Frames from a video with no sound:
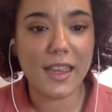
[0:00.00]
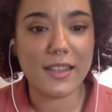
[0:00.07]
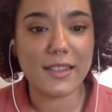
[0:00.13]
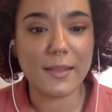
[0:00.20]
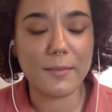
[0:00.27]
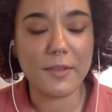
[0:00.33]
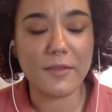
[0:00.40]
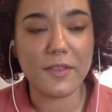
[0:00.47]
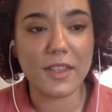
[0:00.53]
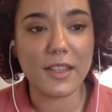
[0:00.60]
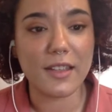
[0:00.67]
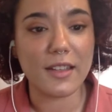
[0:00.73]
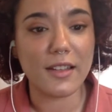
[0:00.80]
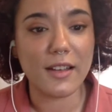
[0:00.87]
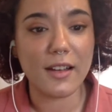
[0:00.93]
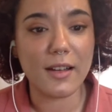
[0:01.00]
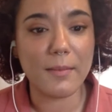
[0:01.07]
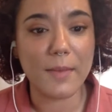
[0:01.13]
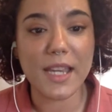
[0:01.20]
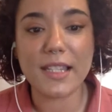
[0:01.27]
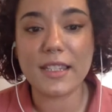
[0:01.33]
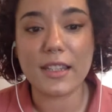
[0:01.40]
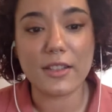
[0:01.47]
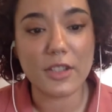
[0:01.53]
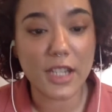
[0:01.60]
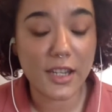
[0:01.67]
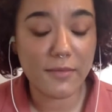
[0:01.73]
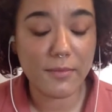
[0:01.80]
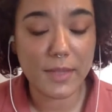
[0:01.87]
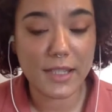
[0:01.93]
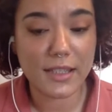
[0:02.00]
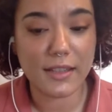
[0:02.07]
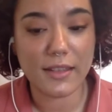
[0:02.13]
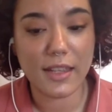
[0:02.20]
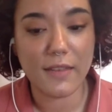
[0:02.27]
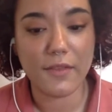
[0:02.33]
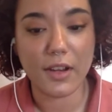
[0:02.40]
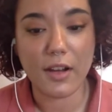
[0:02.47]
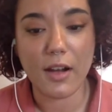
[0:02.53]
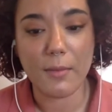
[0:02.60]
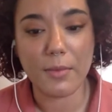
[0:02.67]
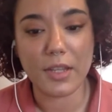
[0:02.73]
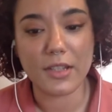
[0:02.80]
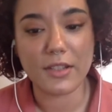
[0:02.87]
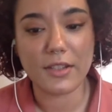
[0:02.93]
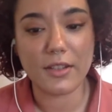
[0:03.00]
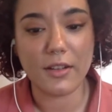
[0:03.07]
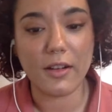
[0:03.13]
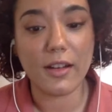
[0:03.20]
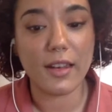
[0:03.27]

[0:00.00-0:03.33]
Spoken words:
and some of the amazing achievements that they've accomplished